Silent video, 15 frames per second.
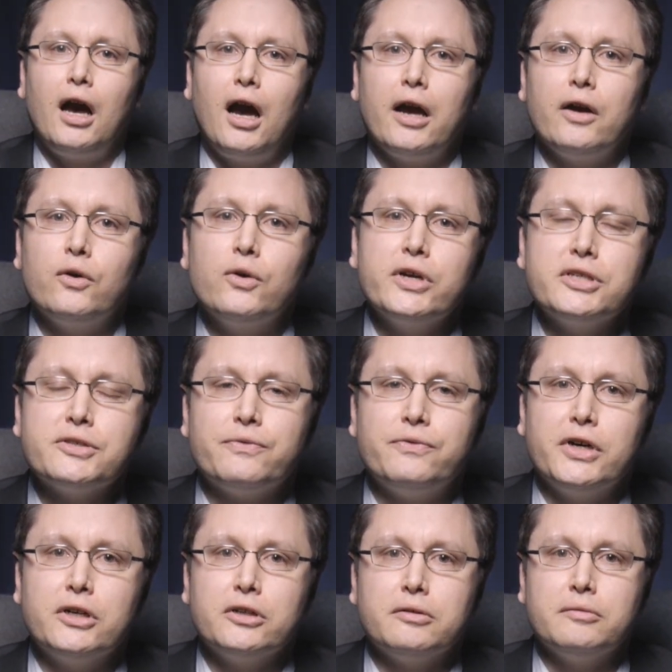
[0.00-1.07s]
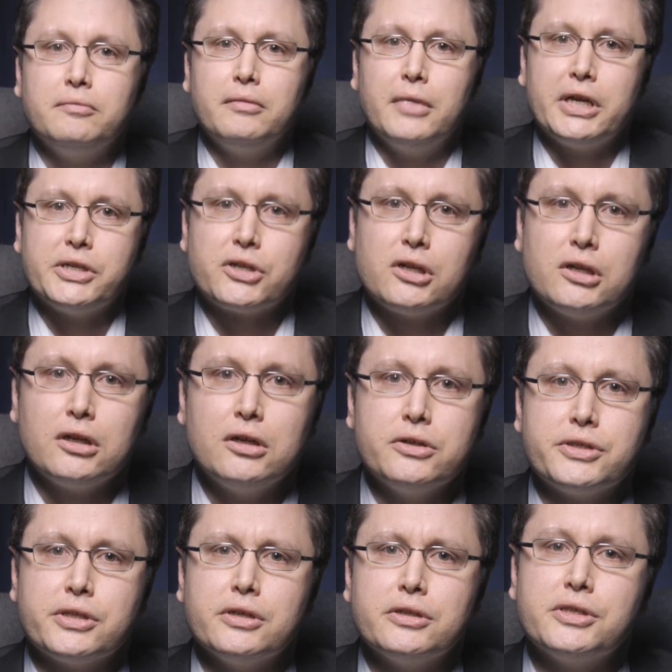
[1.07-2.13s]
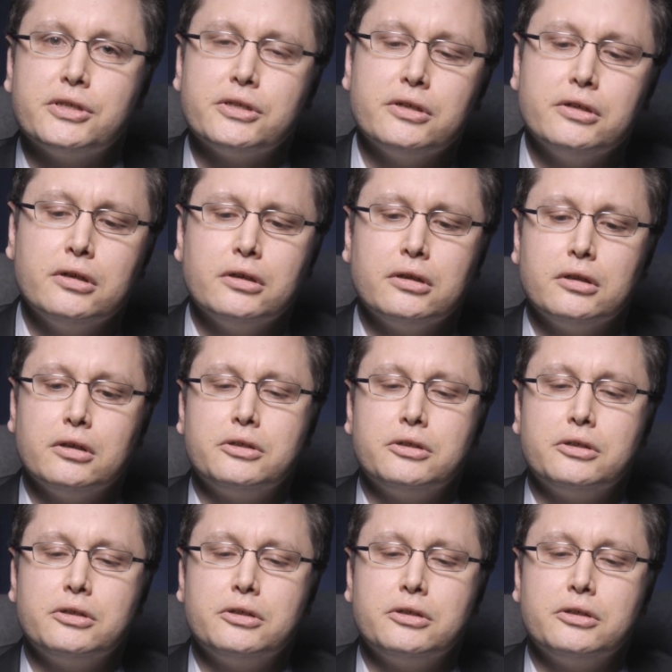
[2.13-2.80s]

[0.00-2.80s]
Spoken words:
I always felt much closer to